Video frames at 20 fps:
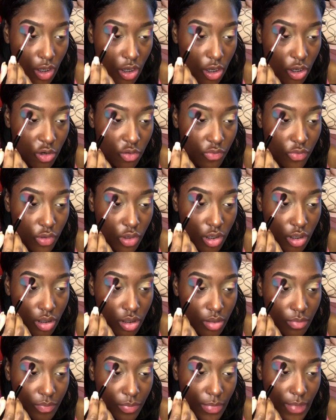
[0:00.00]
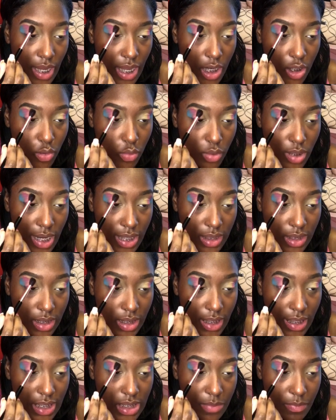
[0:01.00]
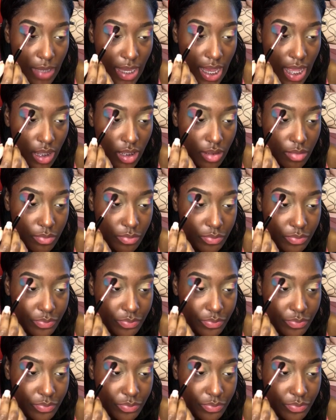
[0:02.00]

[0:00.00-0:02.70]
Overall, I do like the NYX palette.